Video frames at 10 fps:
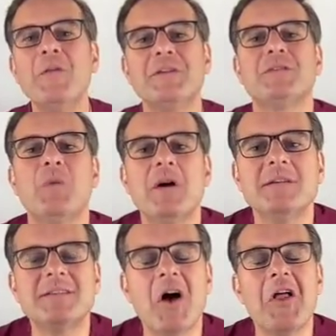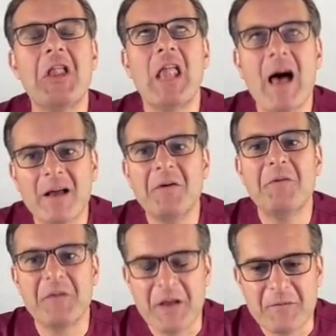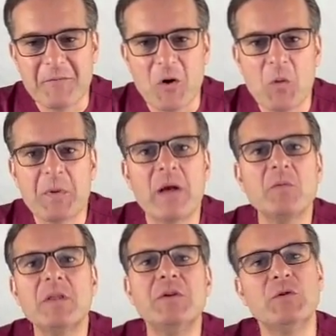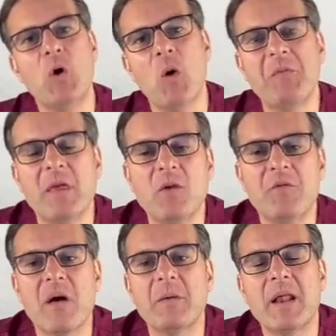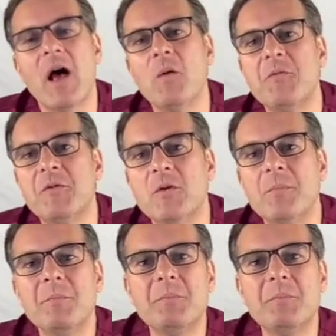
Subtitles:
this was a lot of info, but I really do hope that you found it helpful.